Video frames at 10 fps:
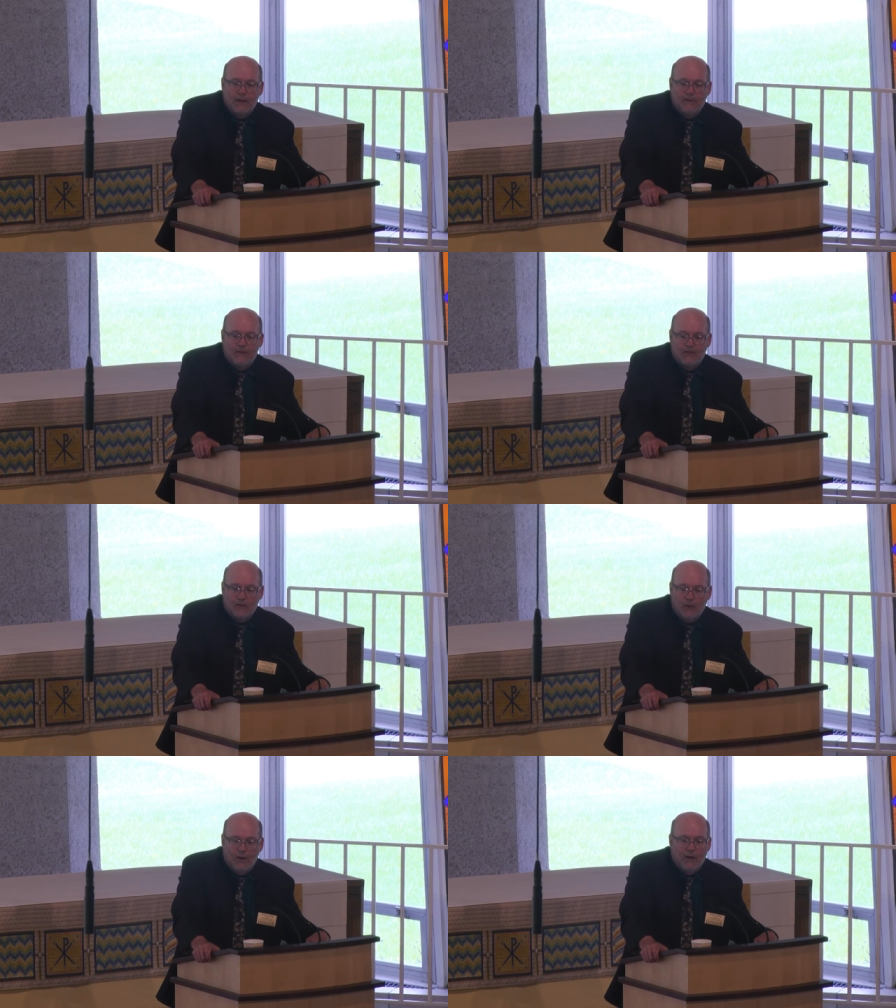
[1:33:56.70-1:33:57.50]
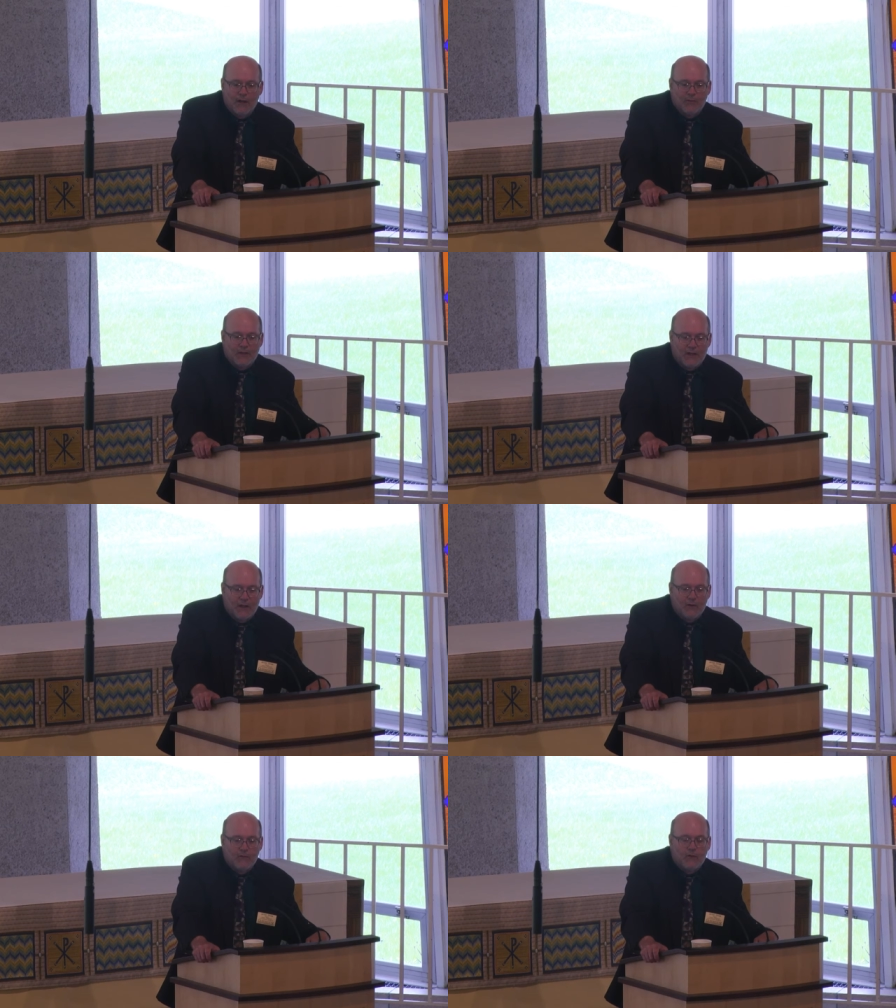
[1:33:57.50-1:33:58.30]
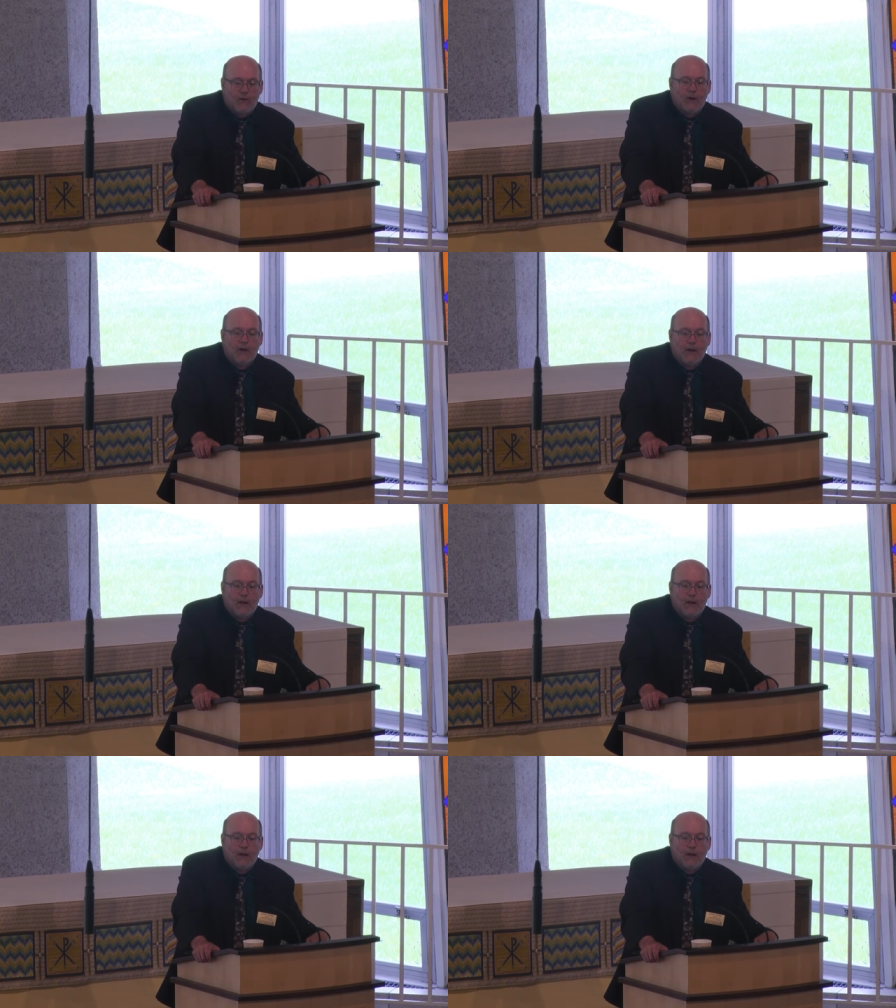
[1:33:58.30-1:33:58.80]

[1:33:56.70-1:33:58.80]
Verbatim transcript: If the soil had been cared for